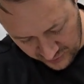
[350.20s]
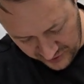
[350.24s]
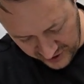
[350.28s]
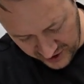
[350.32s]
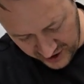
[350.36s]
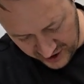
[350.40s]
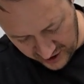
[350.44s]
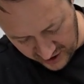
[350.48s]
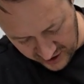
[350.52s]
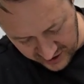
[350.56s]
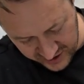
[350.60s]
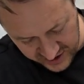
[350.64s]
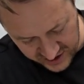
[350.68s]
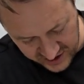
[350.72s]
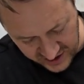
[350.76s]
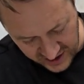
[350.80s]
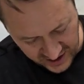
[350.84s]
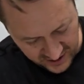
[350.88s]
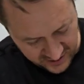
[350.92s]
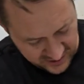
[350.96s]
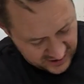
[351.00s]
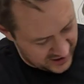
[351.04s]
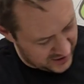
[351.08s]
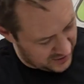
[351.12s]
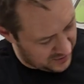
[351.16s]
We'll figure all
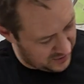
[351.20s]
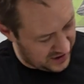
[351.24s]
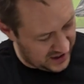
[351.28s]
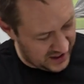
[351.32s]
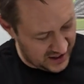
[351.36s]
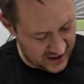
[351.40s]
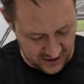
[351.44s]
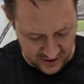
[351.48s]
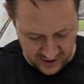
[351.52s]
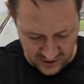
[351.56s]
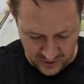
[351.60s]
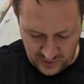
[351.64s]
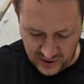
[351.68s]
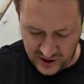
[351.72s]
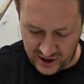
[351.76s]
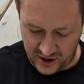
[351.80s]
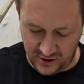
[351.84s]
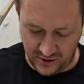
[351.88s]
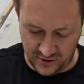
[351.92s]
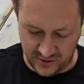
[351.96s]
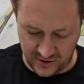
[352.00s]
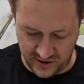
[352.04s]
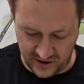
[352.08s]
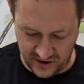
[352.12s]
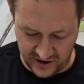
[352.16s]
this out as we get a little
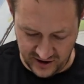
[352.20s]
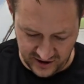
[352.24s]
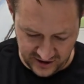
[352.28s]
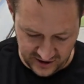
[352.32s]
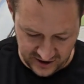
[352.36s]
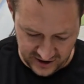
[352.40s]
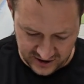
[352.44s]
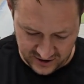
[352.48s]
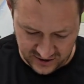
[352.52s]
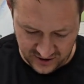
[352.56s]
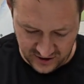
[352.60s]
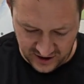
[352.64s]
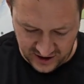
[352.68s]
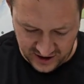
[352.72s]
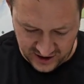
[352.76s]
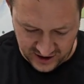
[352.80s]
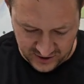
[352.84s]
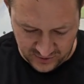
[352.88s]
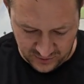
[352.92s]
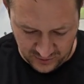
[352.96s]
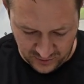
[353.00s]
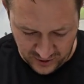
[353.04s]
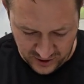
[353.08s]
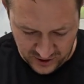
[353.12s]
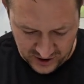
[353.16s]
bit closer to the
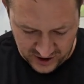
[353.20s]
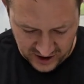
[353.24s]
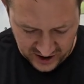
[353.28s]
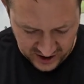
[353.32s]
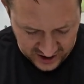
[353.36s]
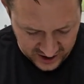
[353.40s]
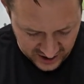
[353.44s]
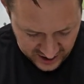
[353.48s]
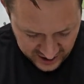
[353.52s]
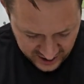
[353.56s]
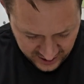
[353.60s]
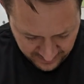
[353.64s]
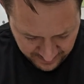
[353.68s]
electronics work.